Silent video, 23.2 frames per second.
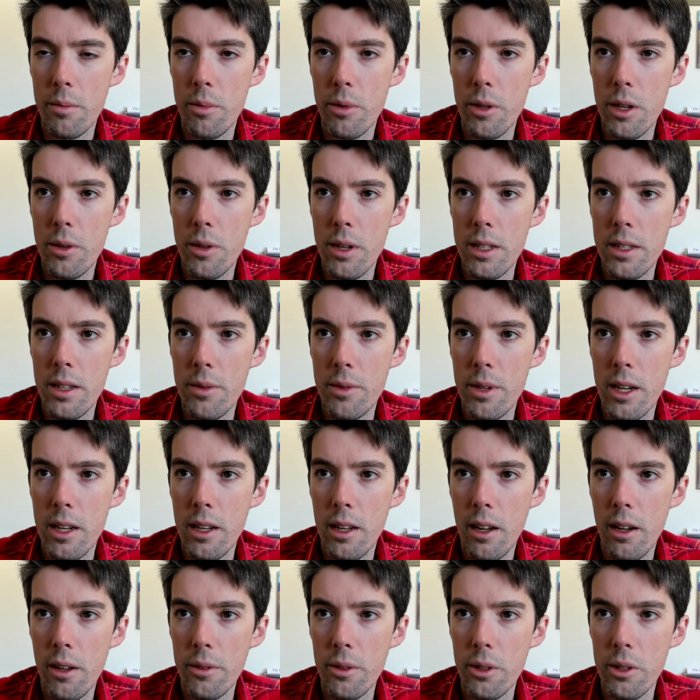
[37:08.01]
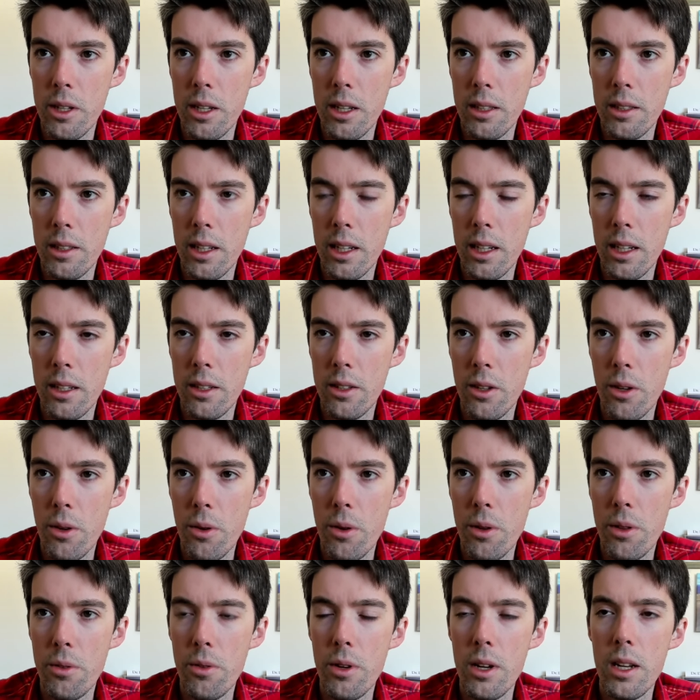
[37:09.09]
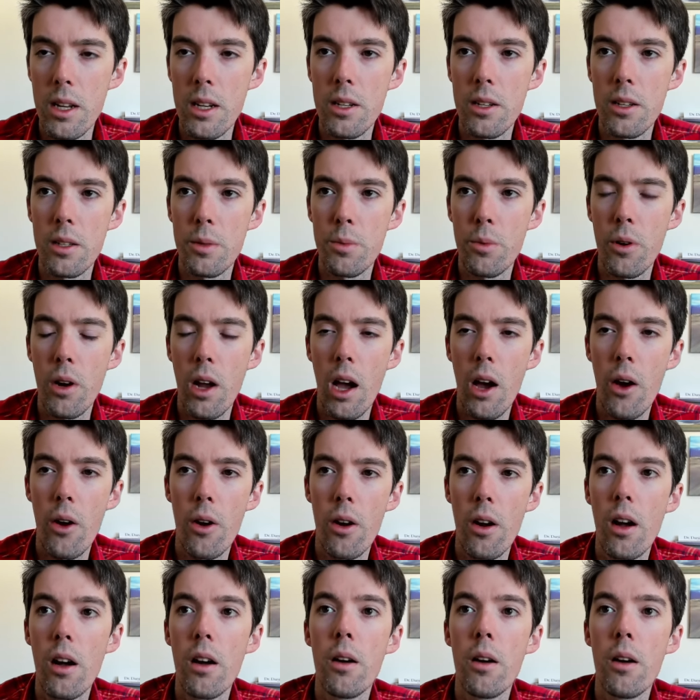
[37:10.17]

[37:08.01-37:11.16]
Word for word: pretty crazy right now, looking like two or three inches per hour,